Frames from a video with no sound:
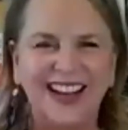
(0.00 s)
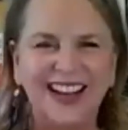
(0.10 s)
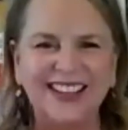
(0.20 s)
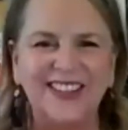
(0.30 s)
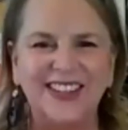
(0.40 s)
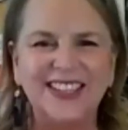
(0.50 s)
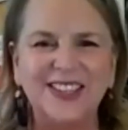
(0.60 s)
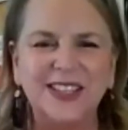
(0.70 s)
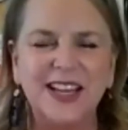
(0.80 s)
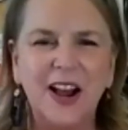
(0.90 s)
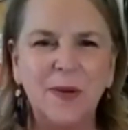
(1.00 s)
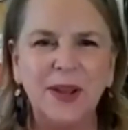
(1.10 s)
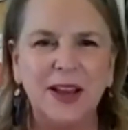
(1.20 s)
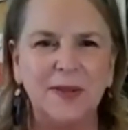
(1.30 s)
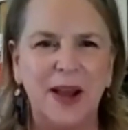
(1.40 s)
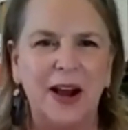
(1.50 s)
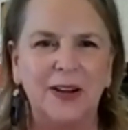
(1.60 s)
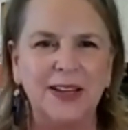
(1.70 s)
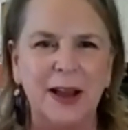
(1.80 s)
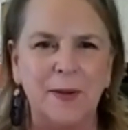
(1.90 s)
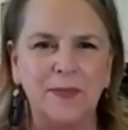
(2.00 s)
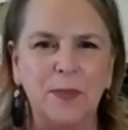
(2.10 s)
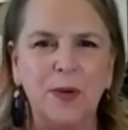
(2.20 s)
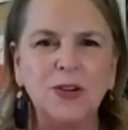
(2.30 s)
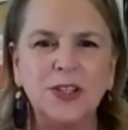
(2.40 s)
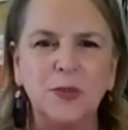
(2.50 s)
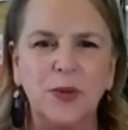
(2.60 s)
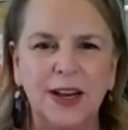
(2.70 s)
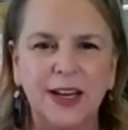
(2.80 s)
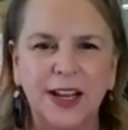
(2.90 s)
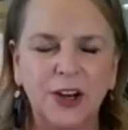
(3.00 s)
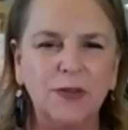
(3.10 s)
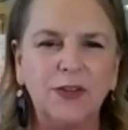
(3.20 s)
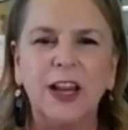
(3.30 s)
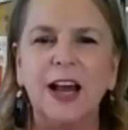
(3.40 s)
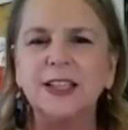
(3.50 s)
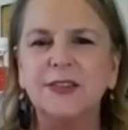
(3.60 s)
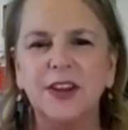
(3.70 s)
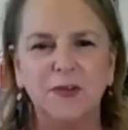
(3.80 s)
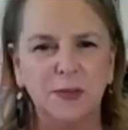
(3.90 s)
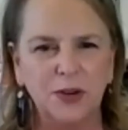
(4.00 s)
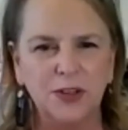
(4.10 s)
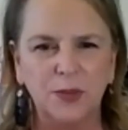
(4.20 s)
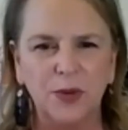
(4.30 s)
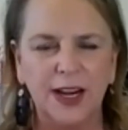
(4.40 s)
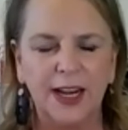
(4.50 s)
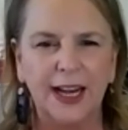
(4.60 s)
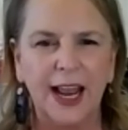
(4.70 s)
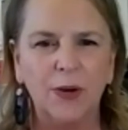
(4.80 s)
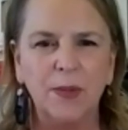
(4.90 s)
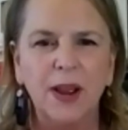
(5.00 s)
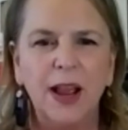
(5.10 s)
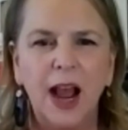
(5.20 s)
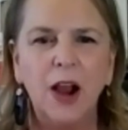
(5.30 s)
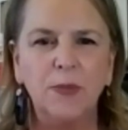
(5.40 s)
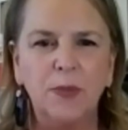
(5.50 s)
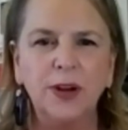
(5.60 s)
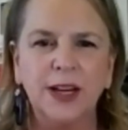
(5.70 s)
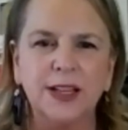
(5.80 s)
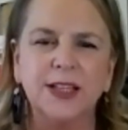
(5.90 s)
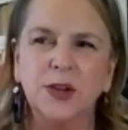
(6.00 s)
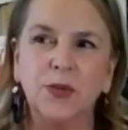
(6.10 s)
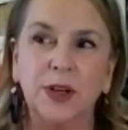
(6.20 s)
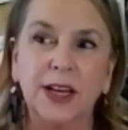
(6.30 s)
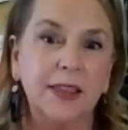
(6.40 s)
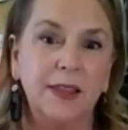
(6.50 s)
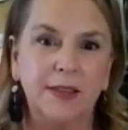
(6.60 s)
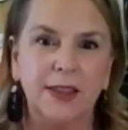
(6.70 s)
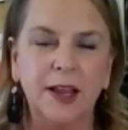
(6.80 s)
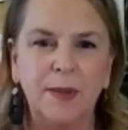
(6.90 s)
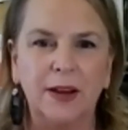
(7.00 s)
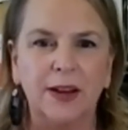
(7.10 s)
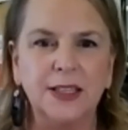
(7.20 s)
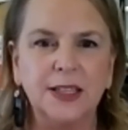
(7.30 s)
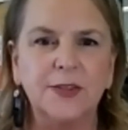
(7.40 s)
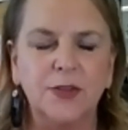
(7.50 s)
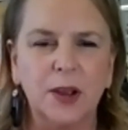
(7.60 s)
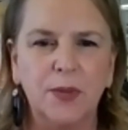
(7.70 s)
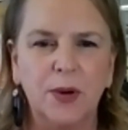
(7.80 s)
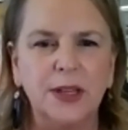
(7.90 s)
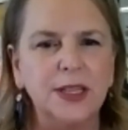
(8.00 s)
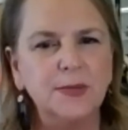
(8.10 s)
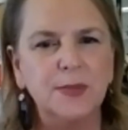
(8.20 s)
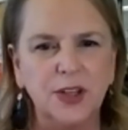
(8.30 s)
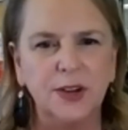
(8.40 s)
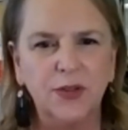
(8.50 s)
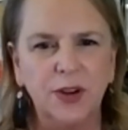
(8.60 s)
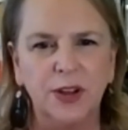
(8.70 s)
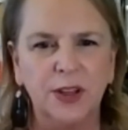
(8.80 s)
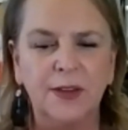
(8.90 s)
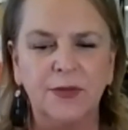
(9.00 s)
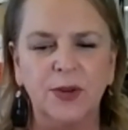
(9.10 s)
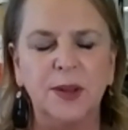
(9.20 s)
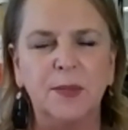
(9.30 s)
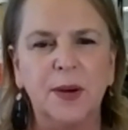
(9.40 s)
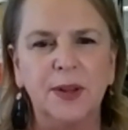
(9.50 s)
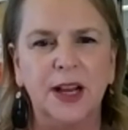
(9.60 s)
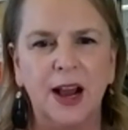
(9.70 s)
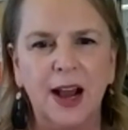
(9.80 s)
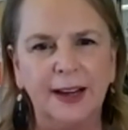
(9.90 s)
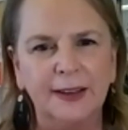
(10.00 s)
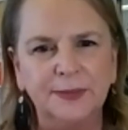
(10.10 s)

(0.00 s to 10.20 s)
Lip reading: I love it. So tell me about personal branding and your philosophy of personal branding, and how important it is to really think about lots of different components, especially if you're in the public eye.